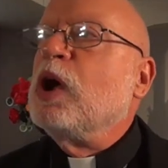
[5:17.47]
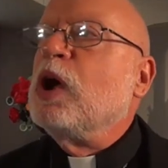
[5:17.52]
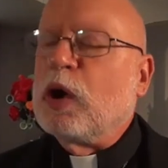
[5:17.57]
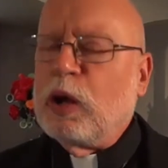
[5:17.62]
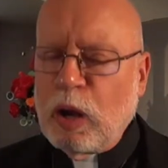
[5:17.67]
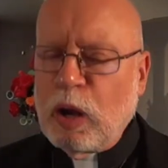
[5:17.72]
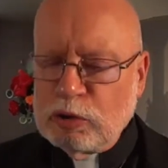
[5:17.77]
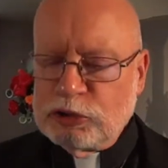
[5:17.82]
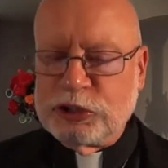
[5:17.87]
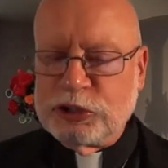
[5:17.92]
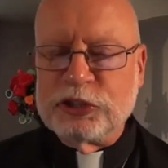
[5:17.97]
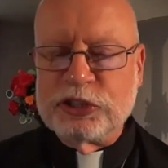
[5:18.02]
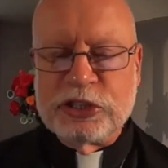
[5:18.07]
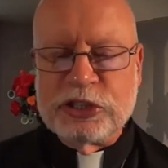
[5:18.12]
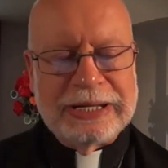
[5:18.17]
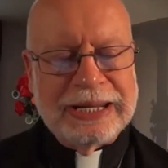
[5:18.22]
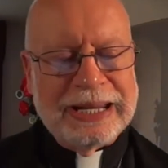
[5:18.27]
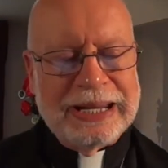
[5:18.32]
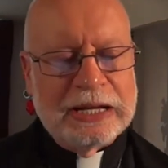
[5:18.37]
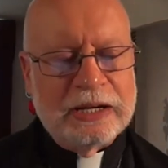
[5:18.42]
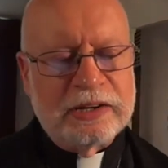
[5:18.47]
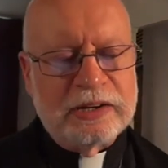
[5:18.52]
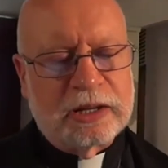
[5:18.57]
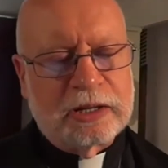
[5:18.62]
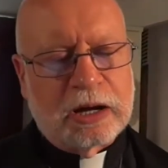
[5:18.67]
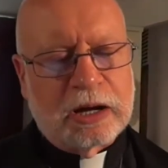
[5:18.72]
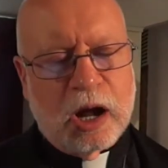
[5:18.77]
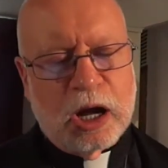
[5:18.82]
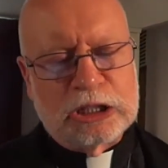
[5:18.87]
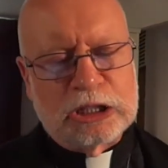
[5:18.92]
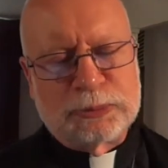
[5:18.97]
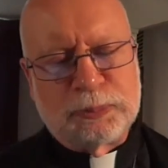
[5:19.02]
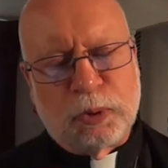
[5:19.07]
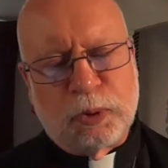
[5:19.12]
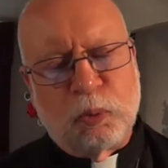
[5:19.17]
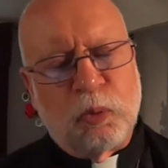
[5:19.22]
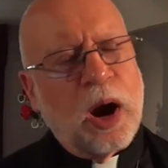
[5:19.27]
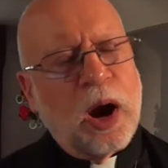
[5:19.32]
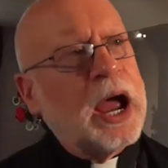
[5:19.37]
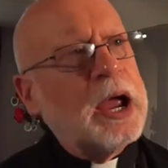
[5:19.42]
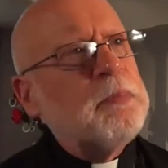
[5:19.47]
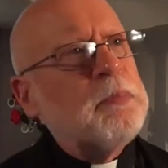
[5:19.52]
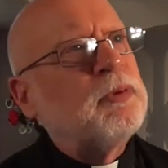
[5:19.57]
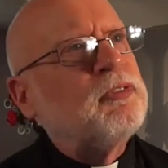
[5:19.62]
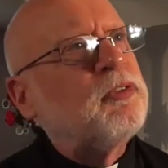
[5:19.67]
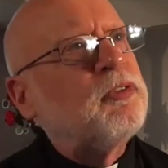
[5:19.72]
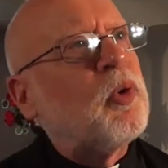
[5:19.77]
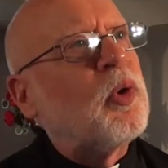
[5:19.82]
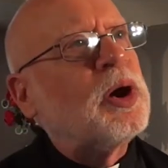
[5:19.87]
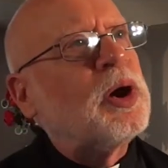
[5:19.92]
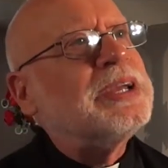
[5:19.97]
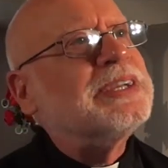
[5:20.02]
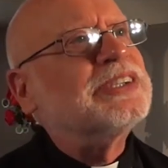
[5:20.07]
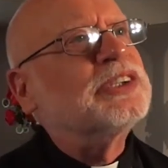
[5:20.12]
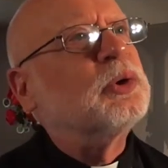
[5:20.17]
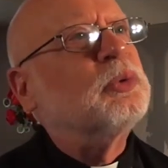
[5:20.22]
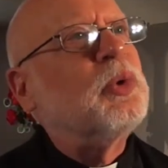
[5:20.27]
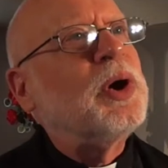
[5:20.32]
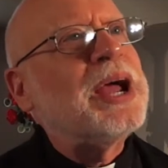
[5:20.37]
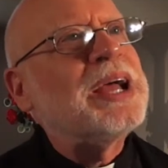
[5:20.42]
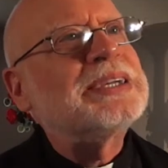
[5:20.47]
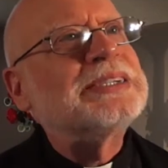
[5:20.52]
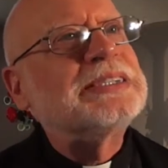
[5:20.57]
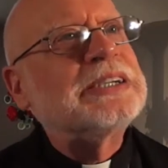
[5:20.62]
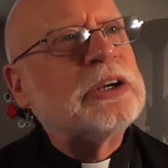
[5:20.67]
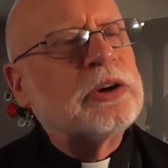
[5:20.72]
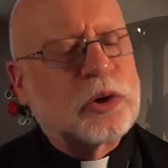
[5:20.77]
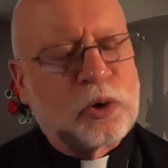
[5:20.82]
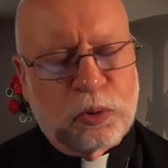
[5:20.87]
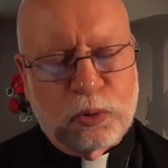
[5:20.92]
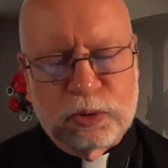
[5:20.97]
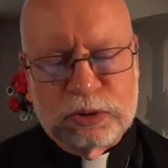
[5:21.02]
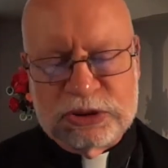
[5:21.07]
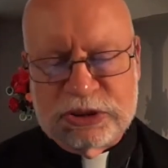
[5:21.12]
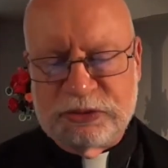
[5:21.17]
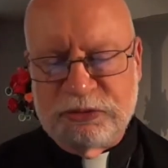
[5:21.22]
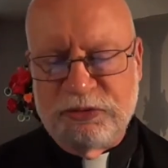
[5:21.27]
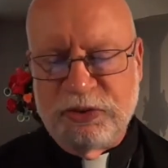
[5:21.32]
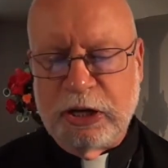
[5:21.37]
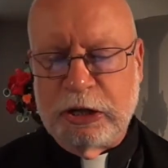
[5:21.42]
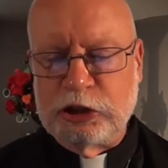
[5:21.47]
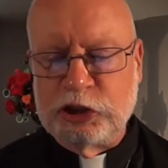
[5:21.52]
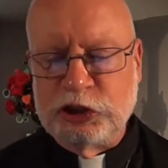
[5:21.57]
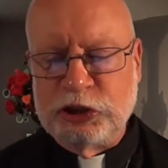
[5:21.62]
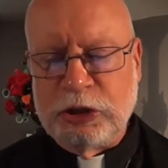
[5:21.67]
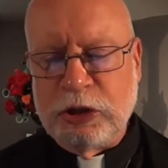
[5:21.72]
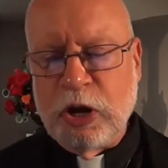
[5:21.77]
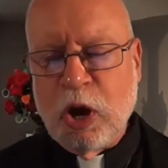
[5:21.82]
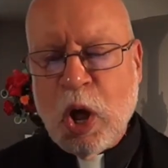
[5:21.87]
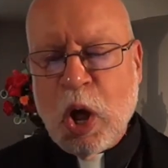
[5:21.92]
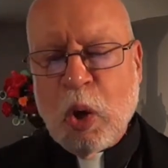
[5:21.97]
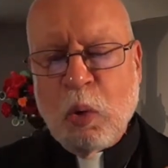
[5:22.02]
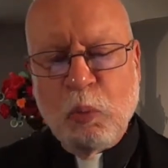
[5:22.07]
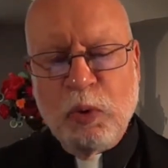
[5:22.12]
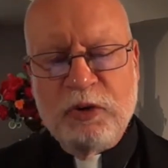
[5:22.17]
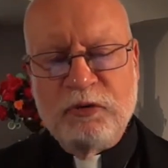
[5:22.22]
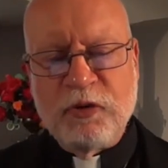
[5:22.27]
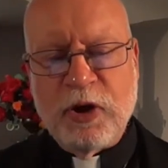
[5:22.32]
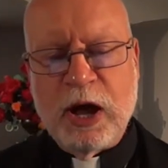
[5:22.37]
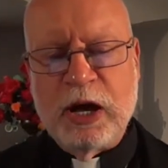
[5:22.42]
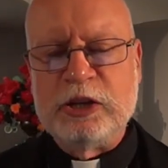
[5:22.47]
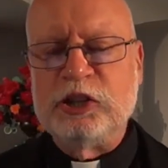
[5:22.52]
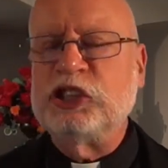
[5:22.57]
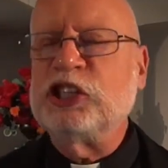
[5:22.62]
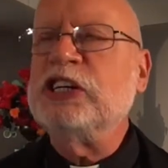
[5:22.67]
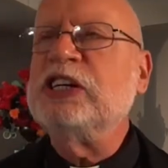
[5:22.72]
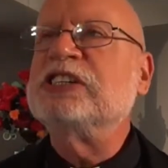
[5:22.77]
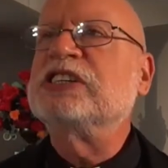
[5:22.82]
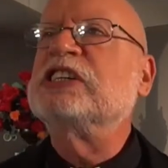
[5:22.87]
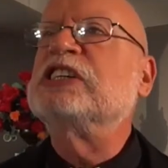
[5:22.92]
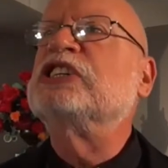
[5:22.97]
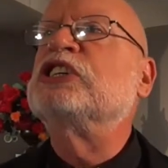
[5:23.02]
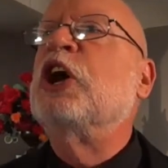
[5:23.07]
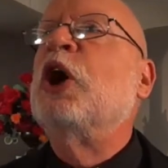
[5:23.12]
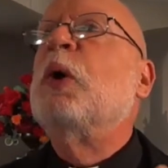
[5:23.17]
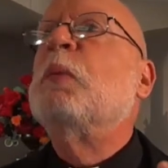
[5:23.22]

Closer to the end of the Gospel, right before his arrest and crucifixion, we find Jesus